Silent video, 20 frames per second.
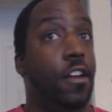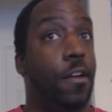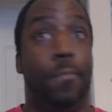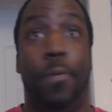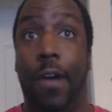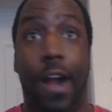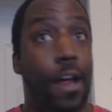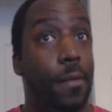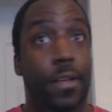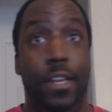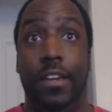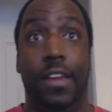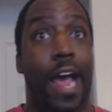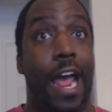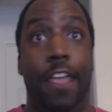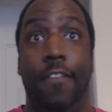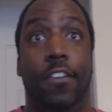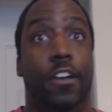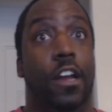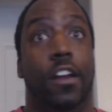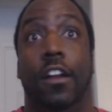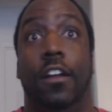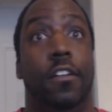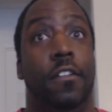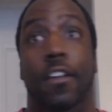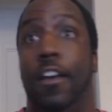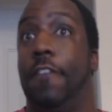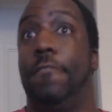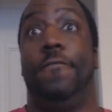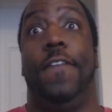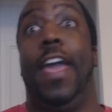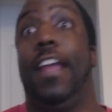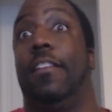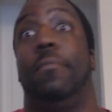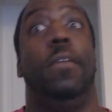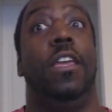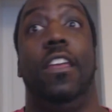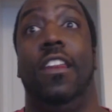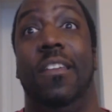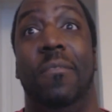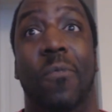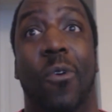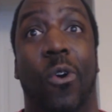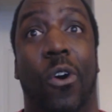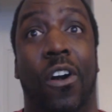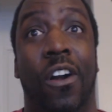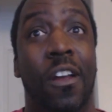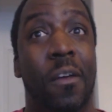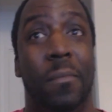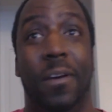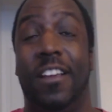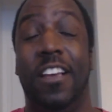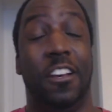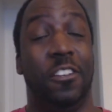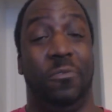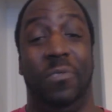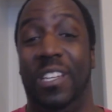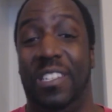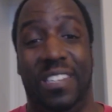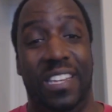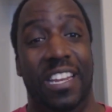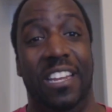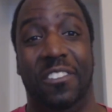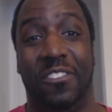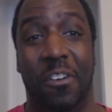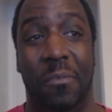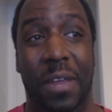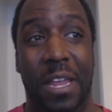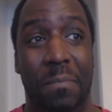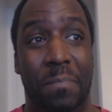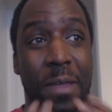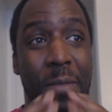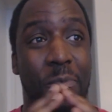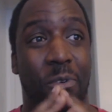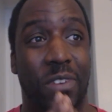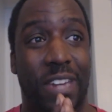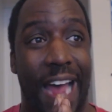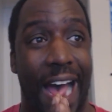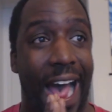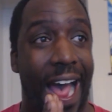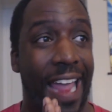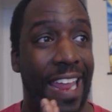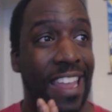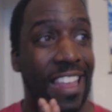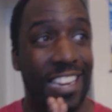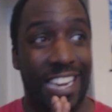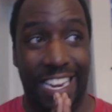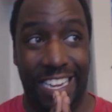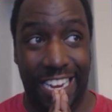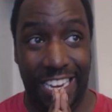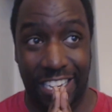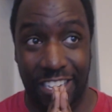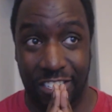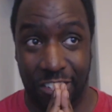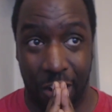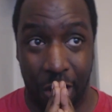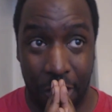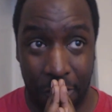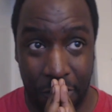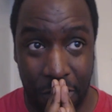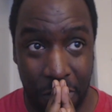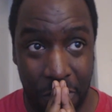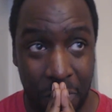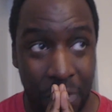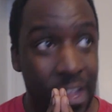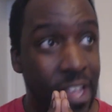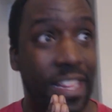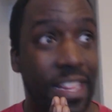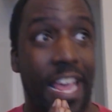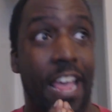it's probably not even going to affect me anymore, because we've seen so many people die that didn't deserve to,